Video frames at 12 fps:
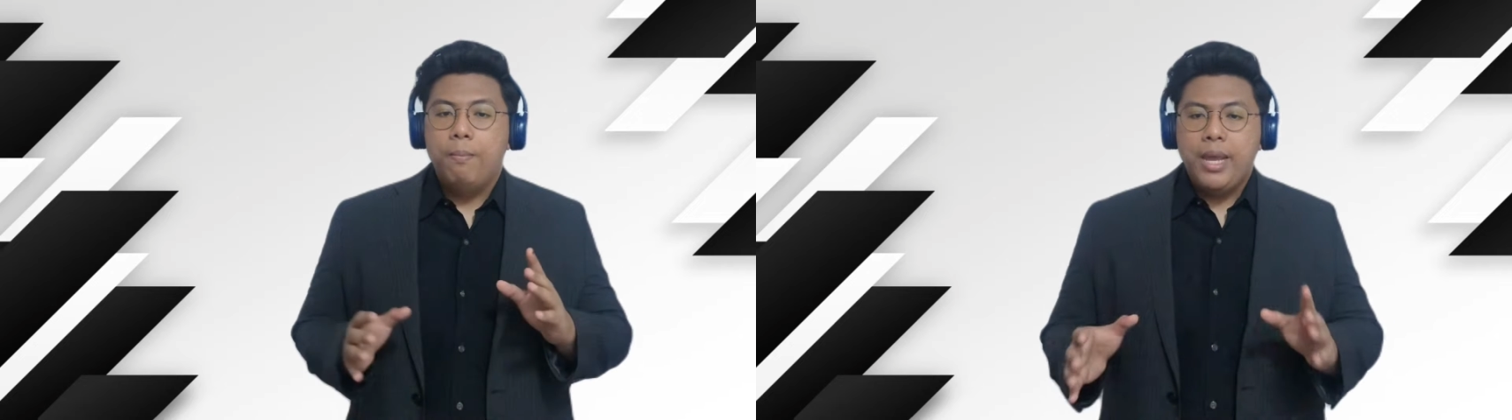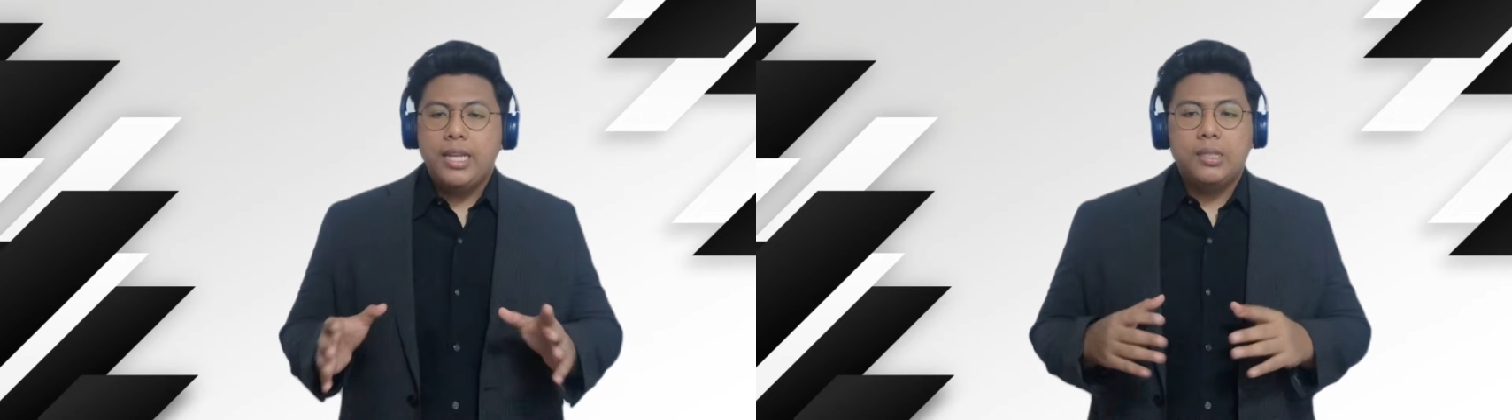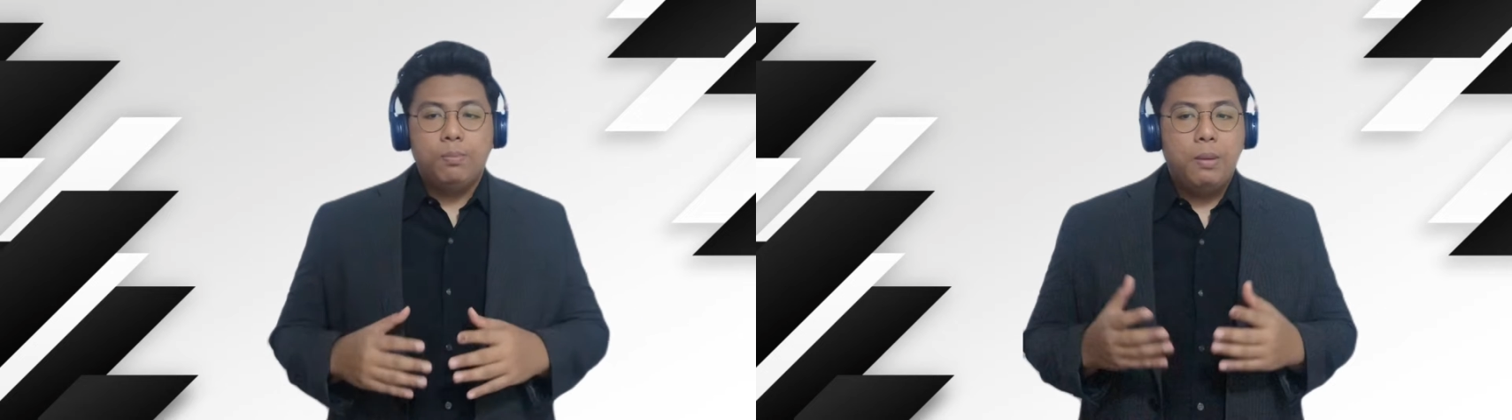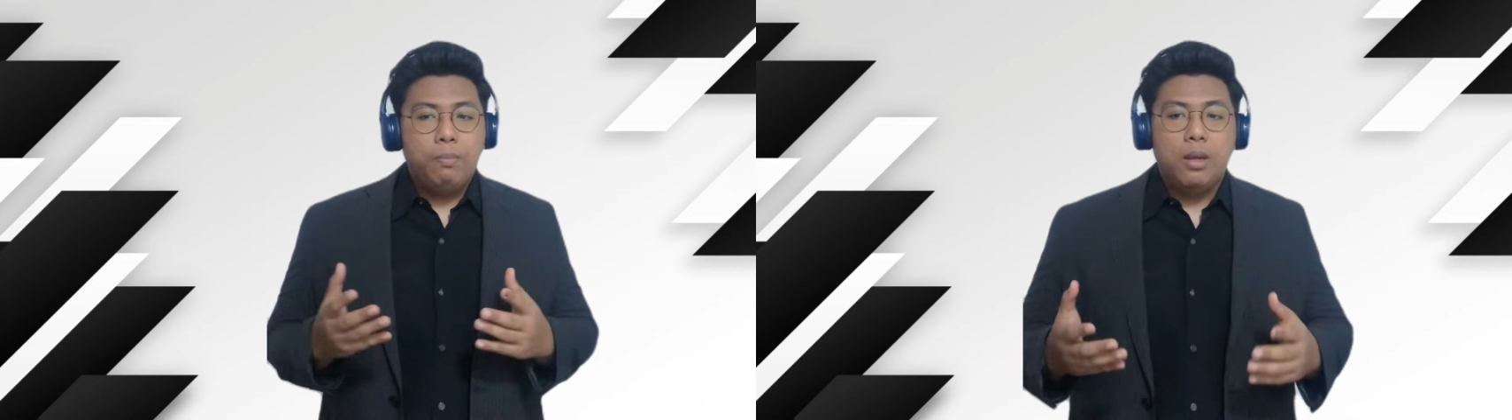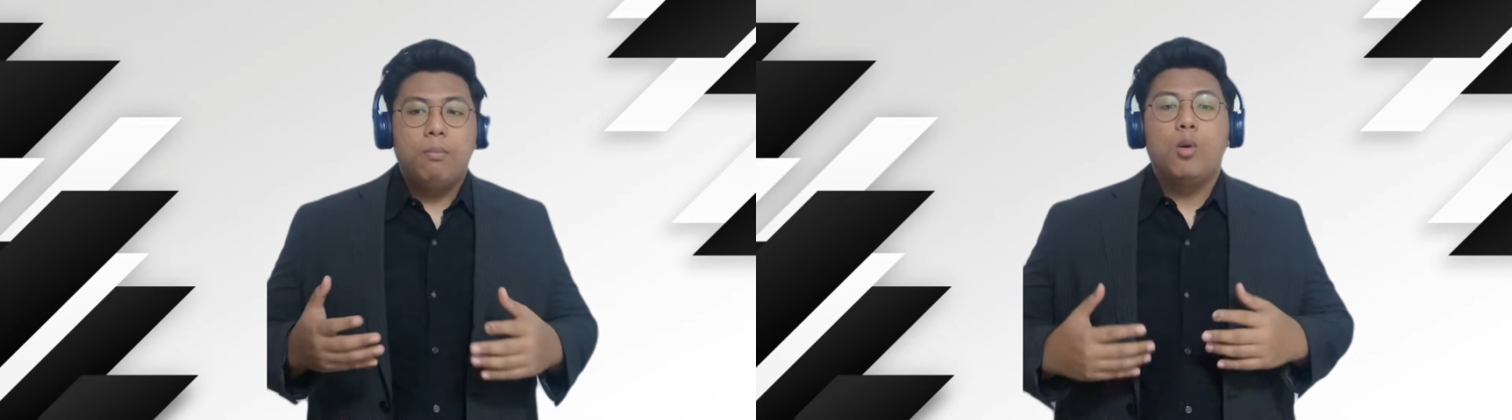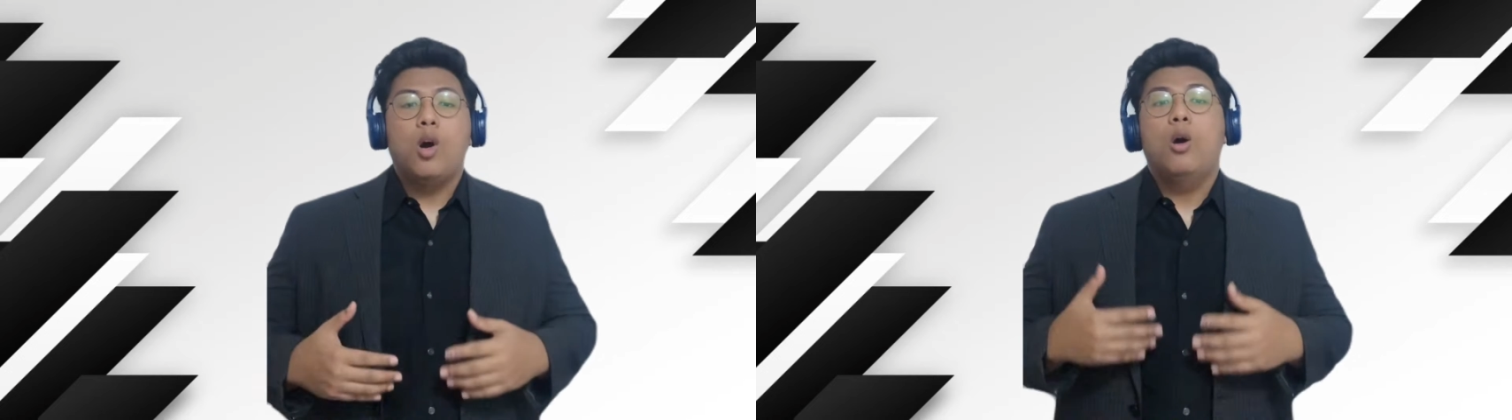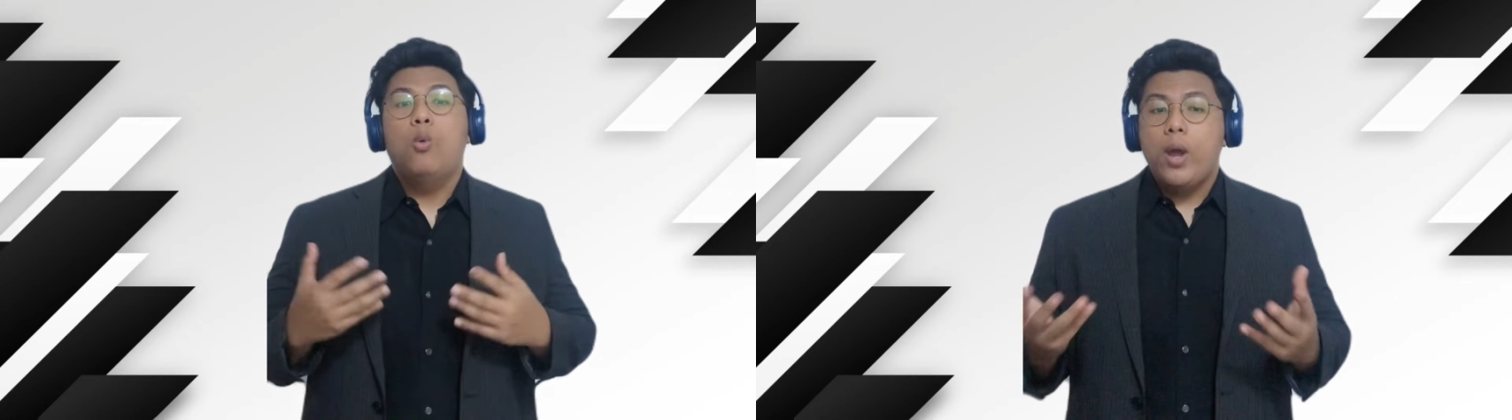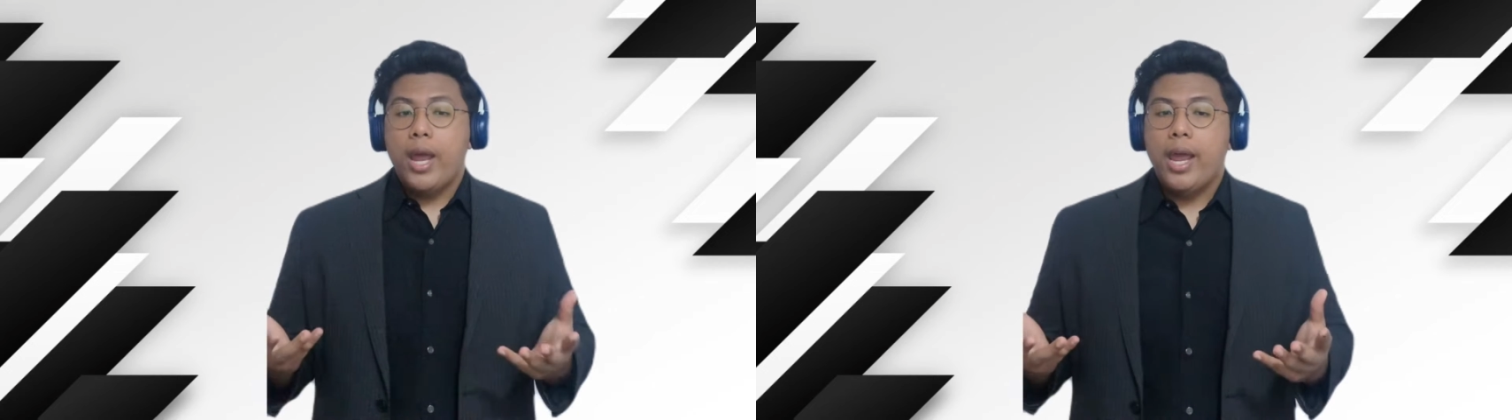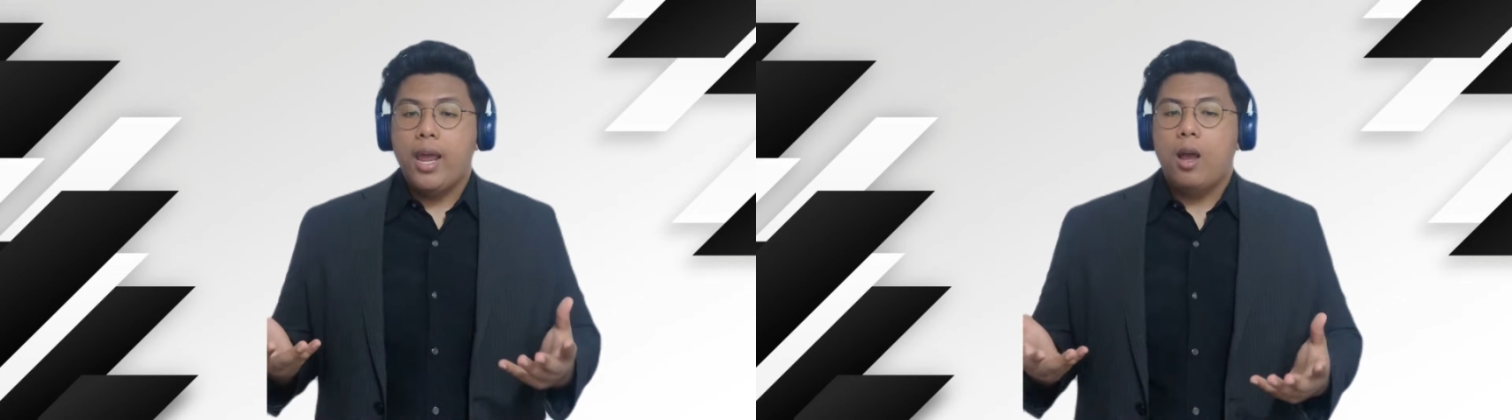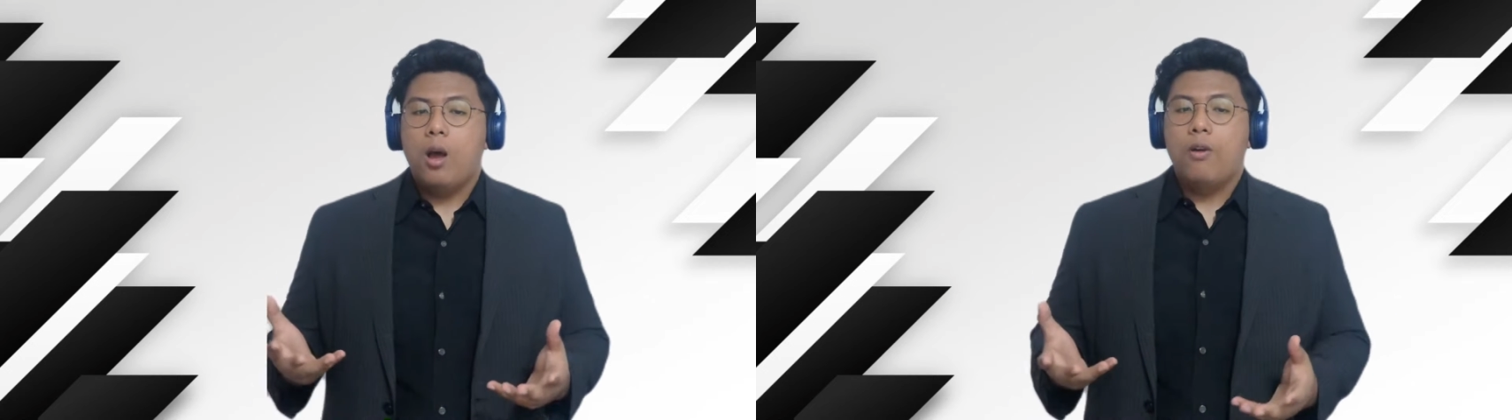makes people more aware